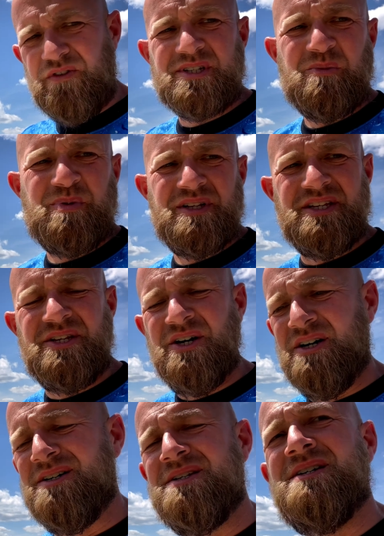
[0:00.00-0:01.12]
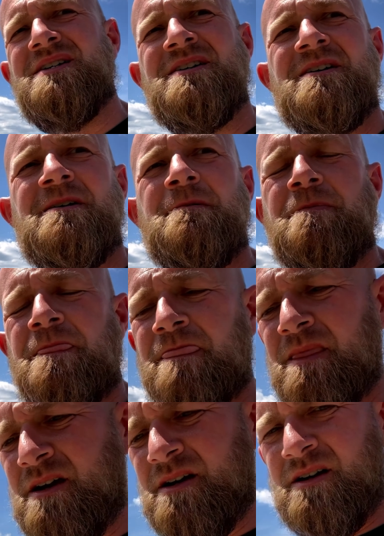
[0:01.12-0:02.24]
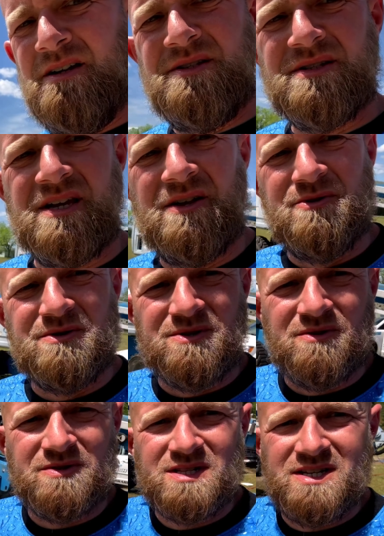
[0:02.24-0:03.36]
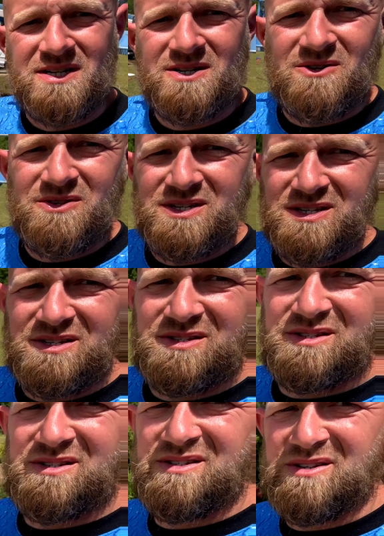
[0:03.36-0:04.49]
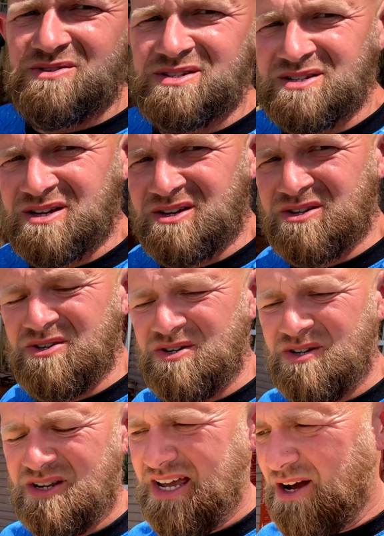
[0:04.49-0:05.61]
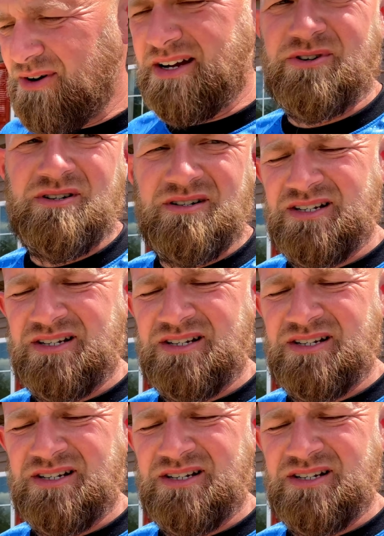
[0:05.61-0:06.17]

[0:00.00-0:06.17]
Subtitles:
is completely done. Just got through surface cleaning all this, so it's looking good. However,